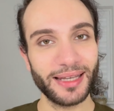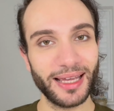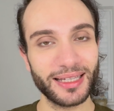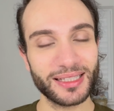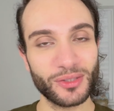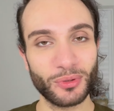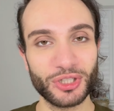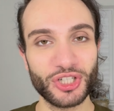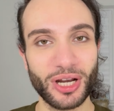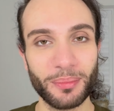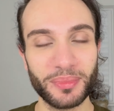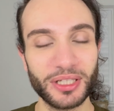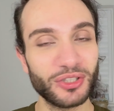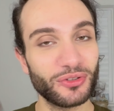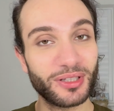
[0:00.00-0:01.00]
Next, we're
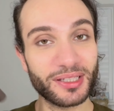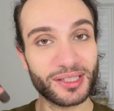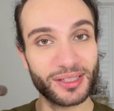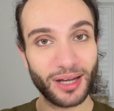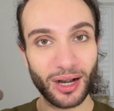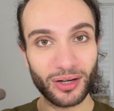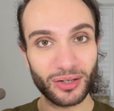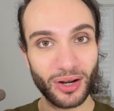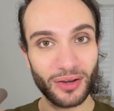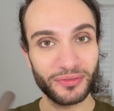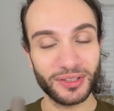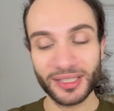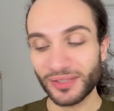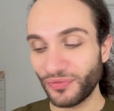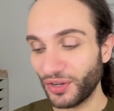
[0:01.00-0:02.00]
jumping into the star of
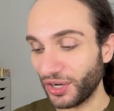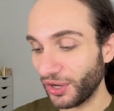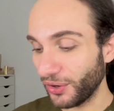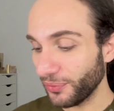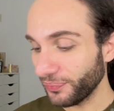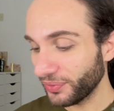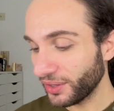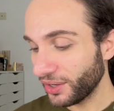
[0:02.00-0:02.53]
this video,